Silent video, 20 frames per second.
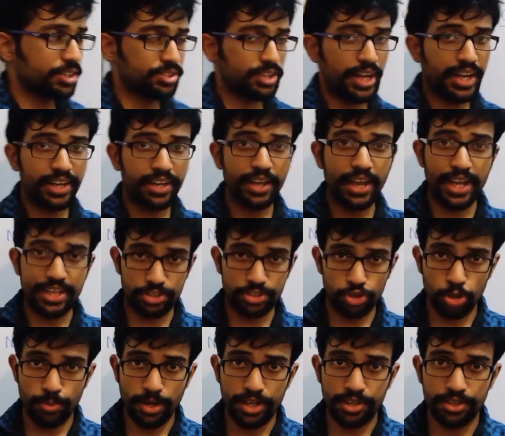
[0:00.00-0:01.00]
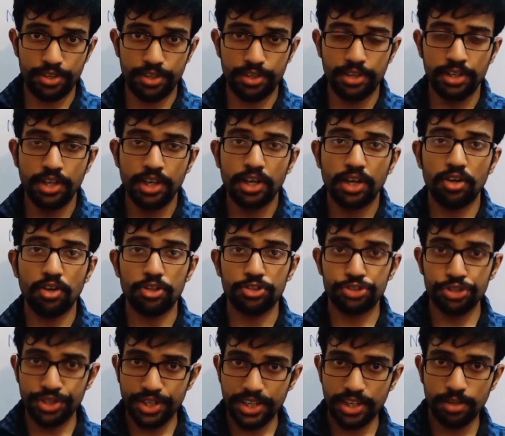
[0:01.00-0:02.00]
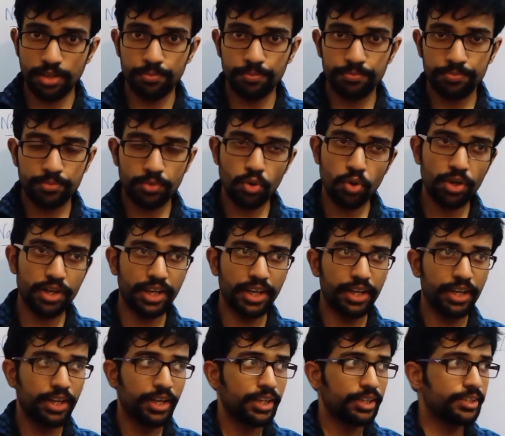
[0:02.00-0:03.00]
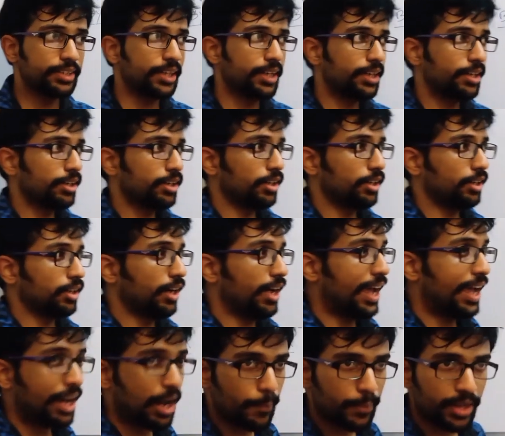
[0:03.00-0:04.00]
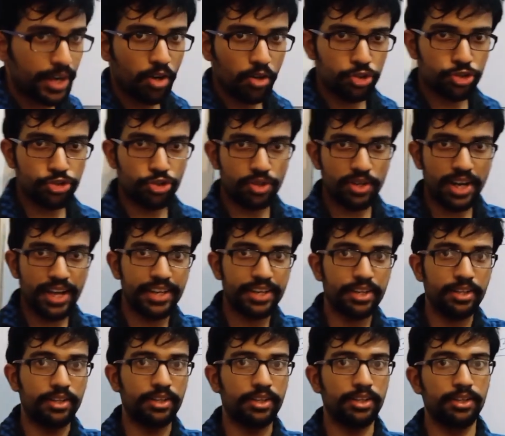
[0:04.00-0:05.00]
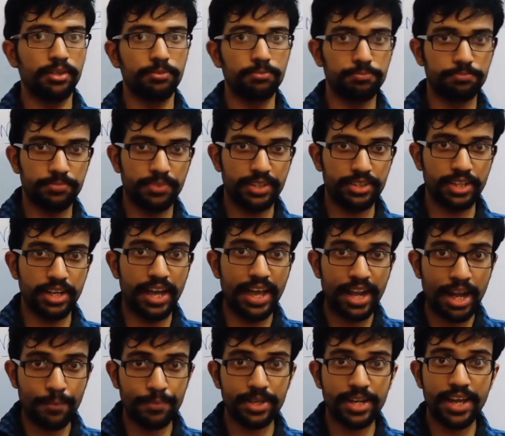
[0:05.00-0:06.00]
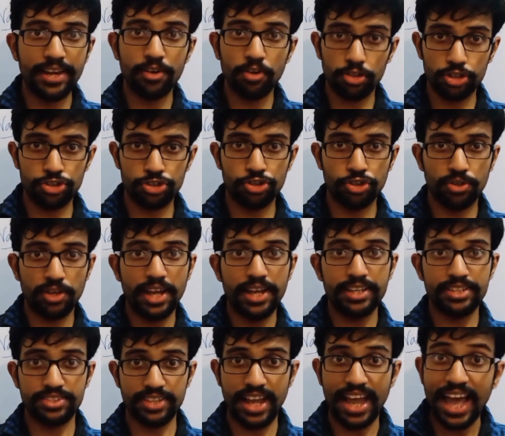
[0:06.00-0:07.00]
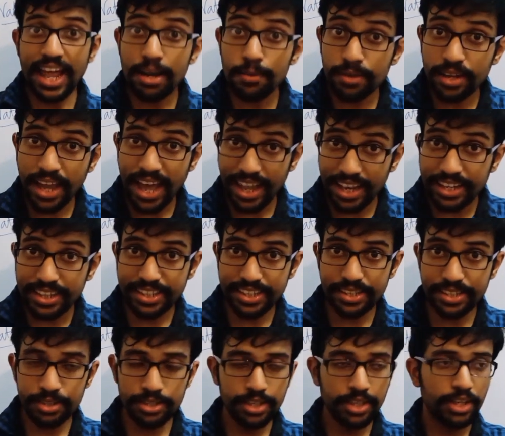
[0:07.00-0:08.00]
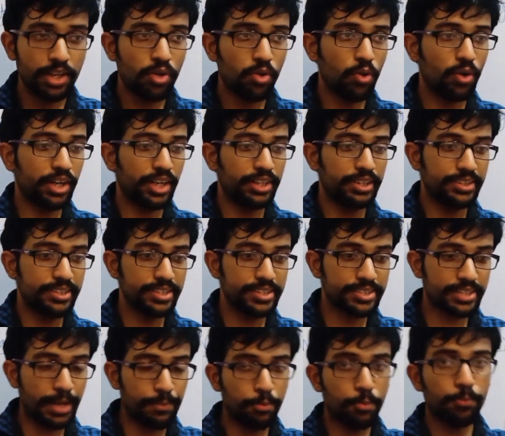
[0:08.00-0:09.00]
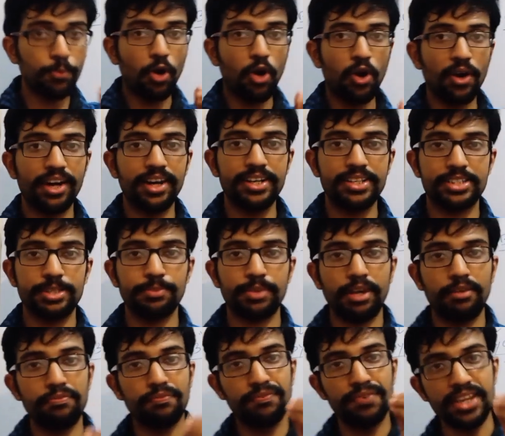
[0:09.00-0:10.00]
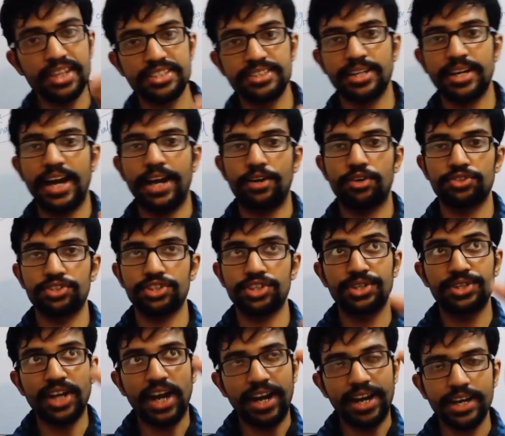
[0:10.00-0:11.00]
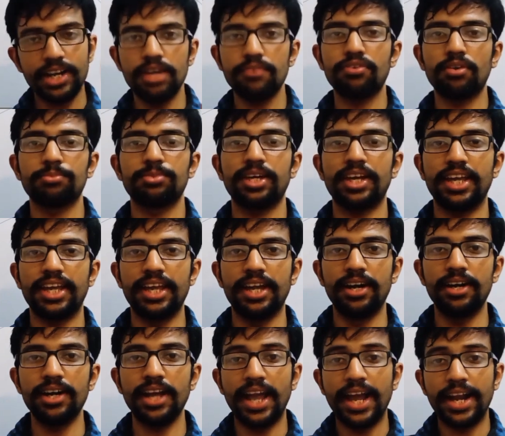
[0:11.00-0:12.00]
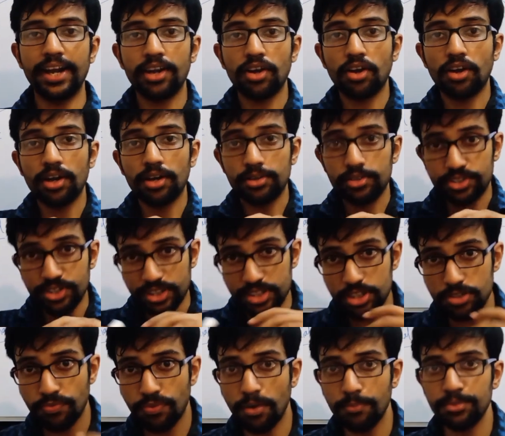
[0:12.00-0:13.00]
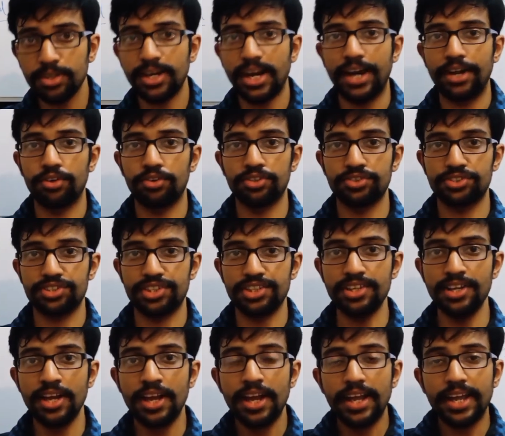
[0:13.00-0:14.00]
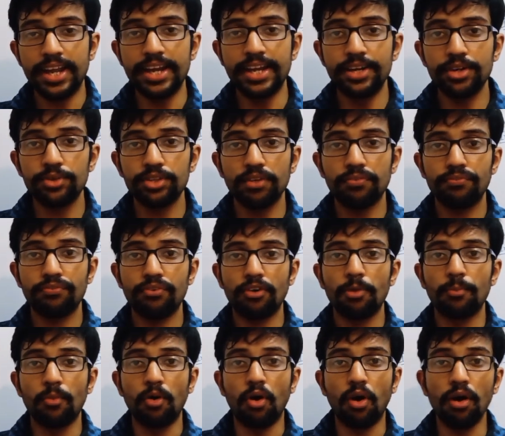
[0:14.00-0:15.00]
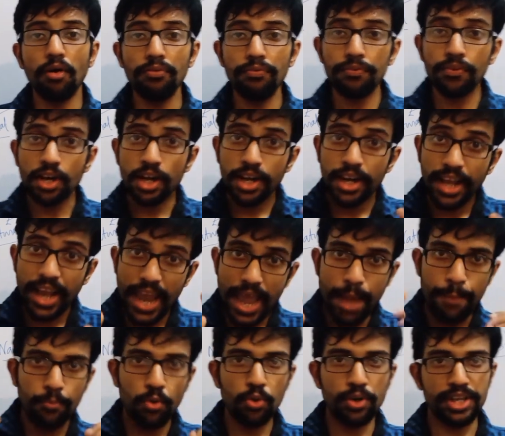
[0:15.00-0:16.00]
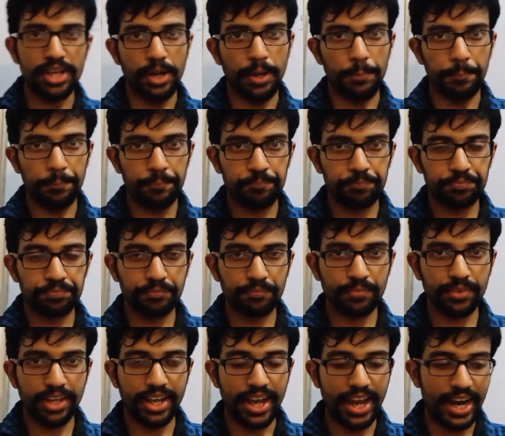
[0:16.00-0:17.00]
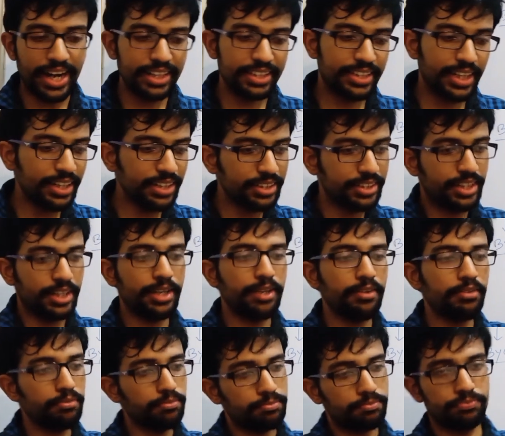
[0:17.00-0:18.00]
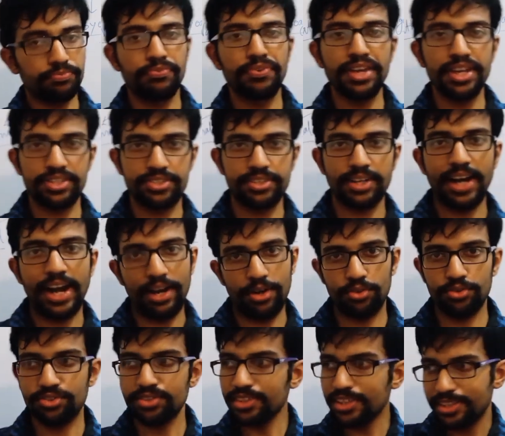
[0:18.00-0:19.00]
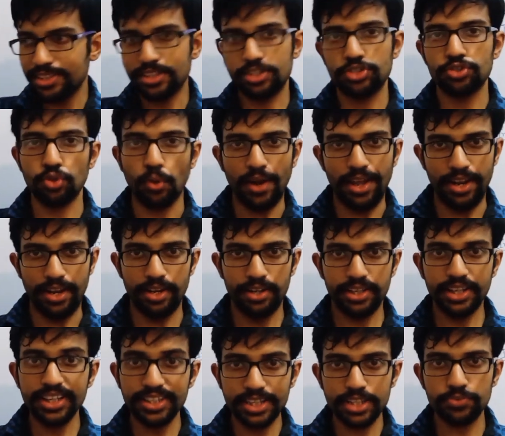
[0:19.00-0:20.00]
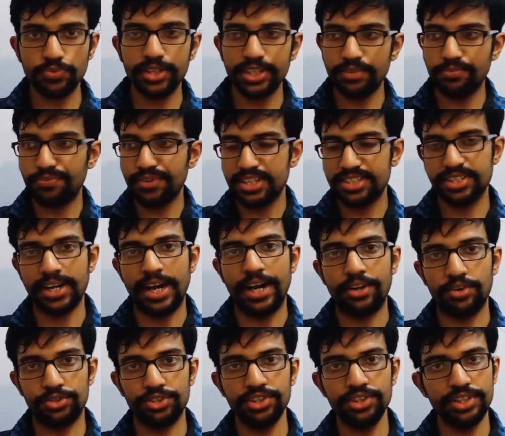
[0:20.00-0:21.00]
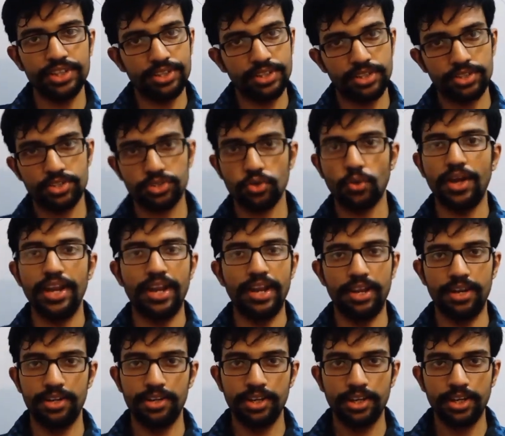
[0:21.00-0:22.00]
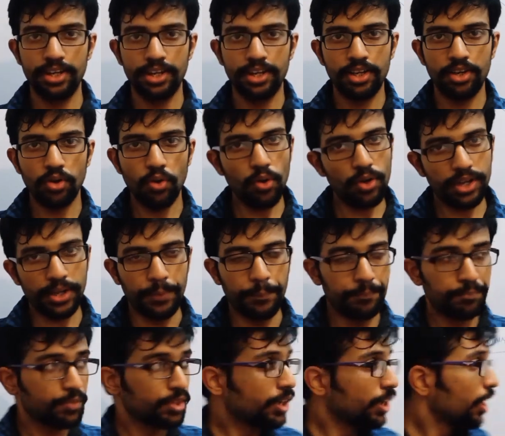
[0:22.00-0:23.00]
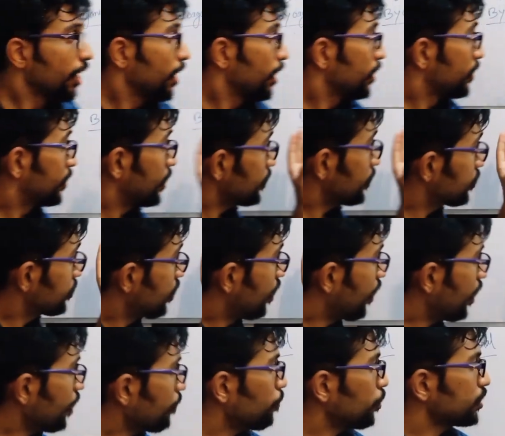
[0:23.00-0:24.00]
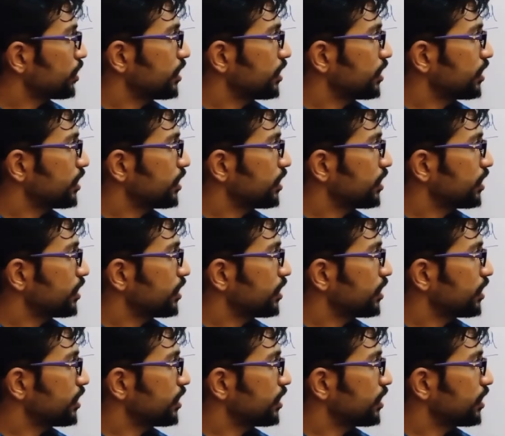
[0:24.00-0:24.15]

like Azotobacter, Clostridium. Okay, then Anabina nostoc, the Anabina nostoc algae. Okay, this type of organism can fix the nitrogen directly from the air and transform the nitrogen into the form of ammonia, and then they fix the nitrogen in the soil. In this way, they fix the nitrogen in the soil. Okay. The third process